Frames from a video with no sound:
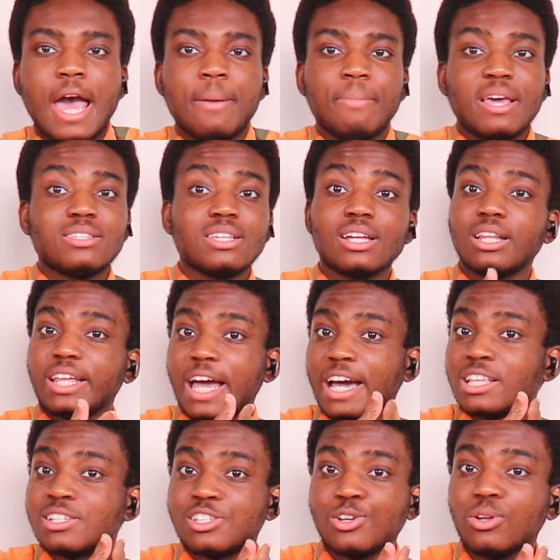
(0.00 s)
And basically I
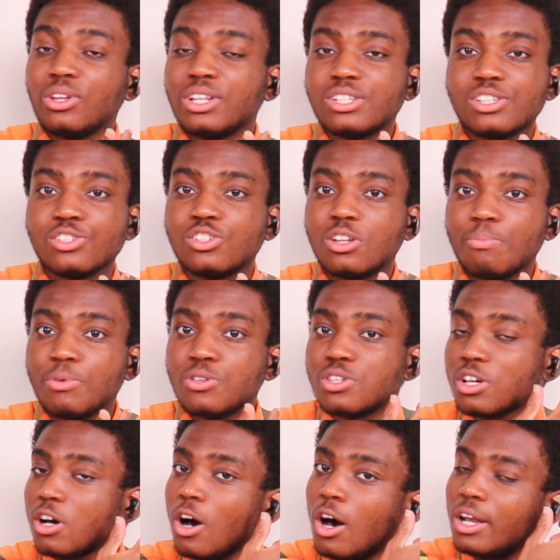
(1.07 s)
can still listen to the
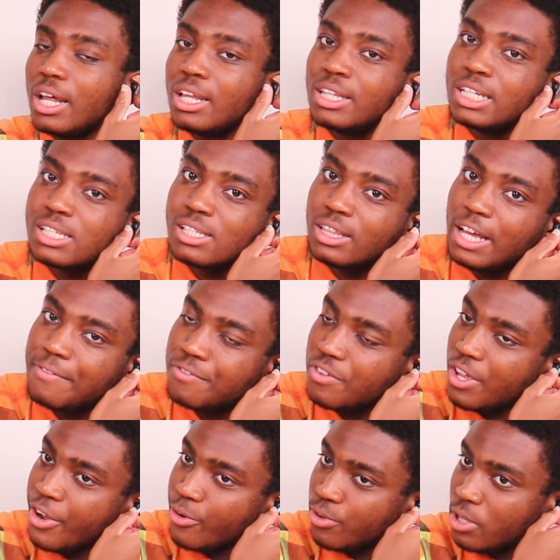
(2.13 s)
music on this
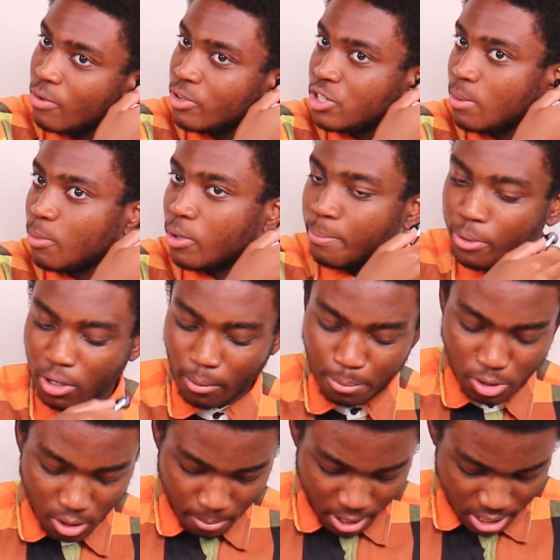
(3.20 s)
left ear, which I'm gonna put
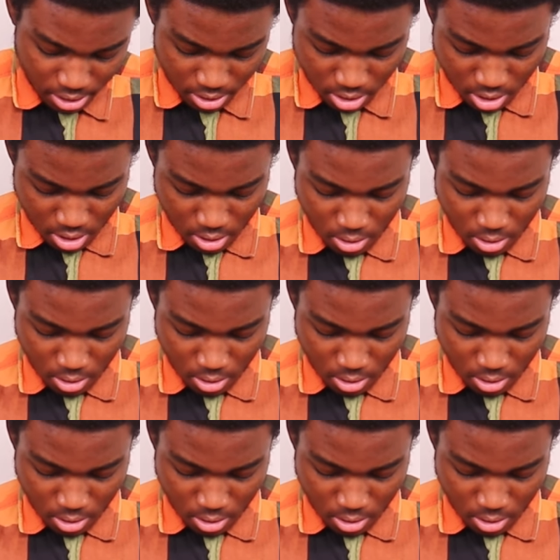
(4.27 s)
up to the mic.